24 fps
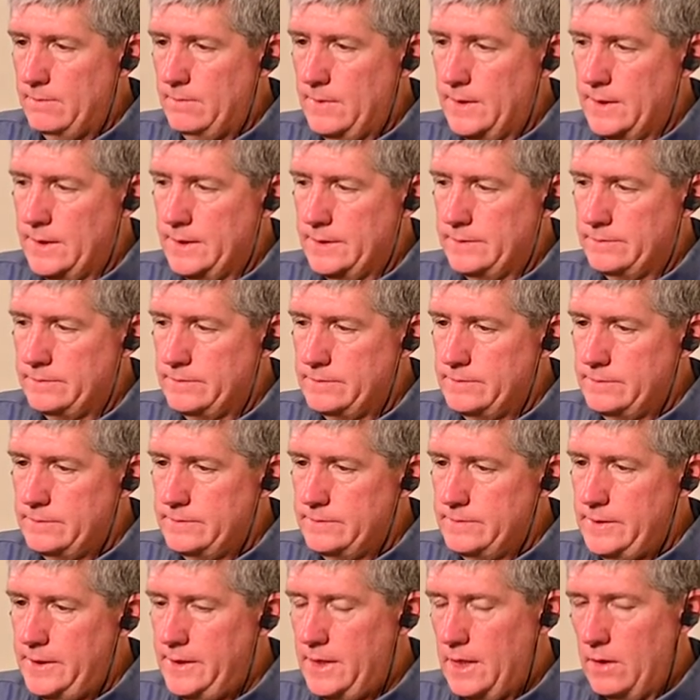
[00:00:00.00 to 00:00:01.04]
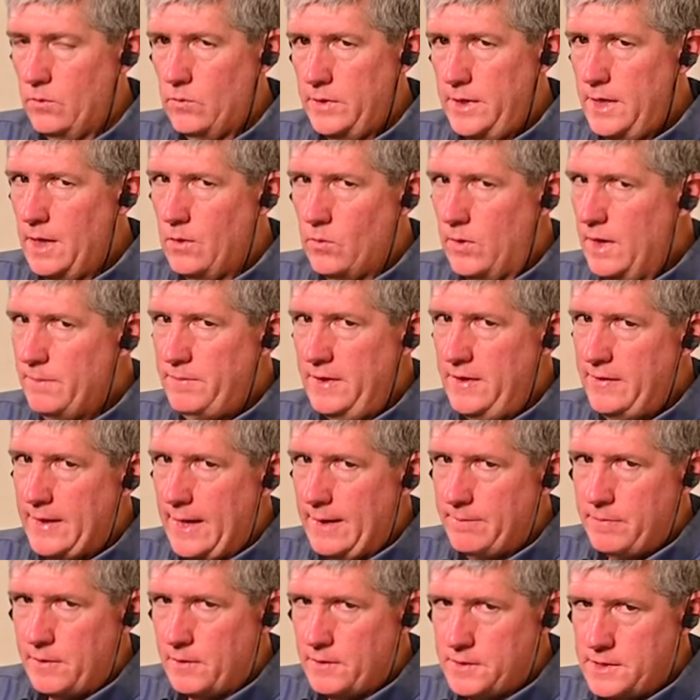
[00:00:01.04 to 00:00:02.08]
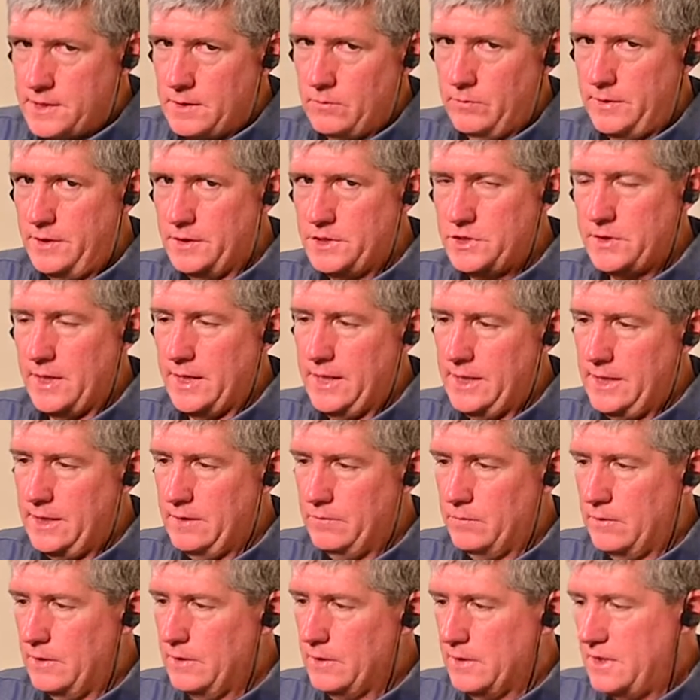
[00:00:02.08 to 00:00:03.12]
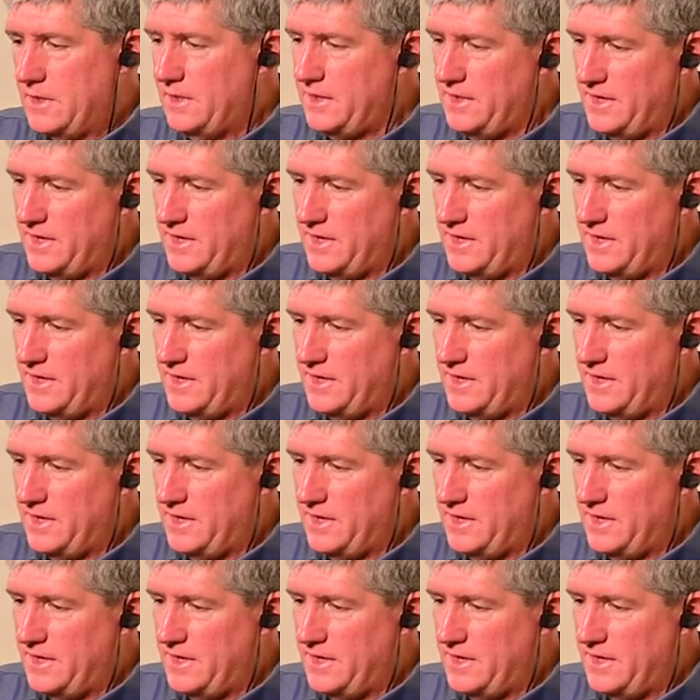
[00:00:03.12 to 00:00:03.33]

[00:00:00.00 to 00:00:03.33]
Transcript: But you don't want to be that person when you're trying to get work.